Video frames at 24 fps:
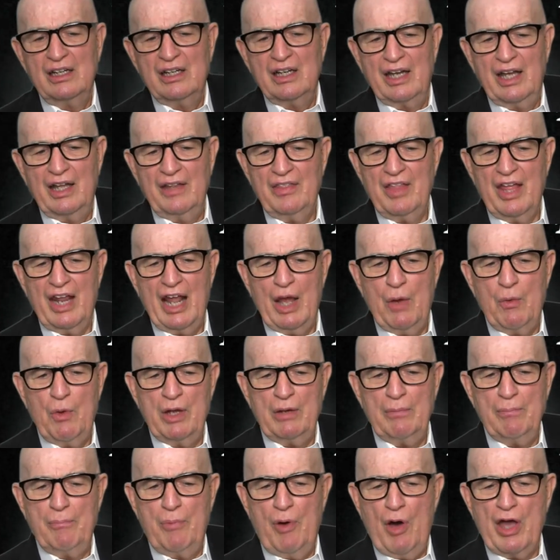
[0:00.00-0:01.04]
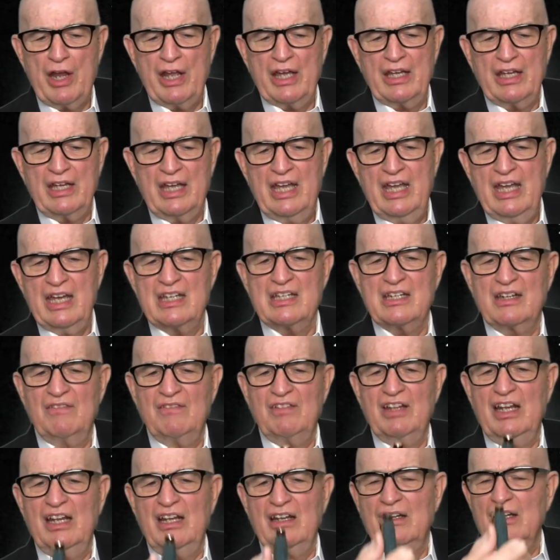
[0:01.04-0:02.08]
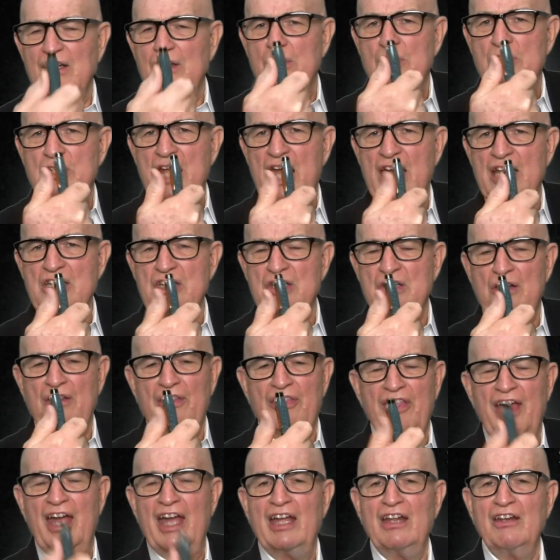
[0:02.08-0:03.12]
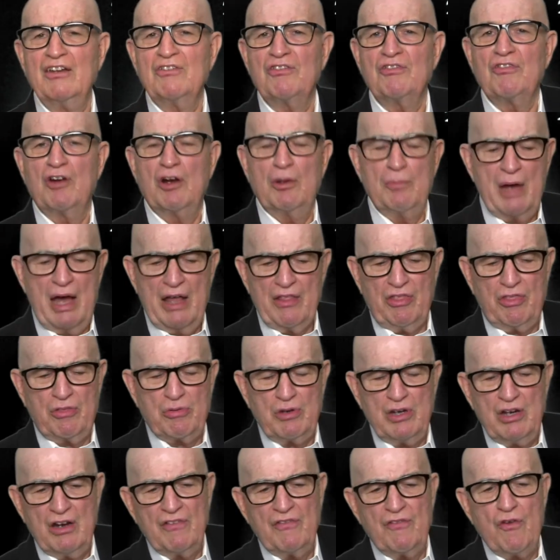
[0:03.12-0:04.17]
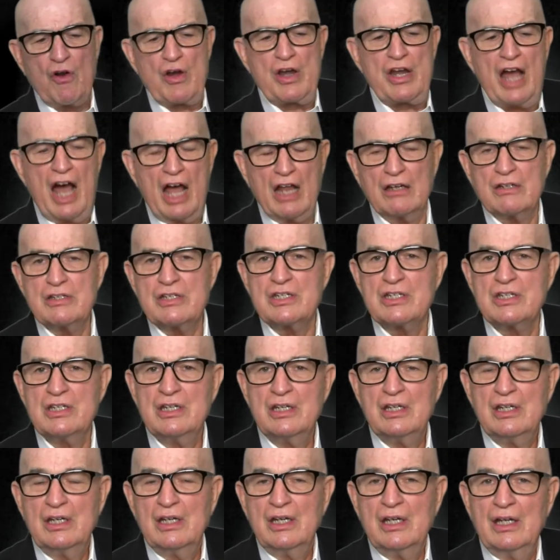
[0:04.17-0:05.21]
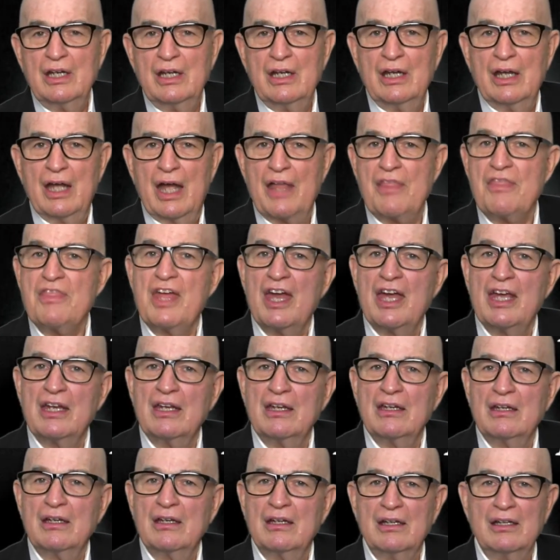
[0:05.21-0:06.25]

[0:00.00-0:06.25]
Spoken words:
and then I went and bought a kit of little utensil things for about $3 or $4, and then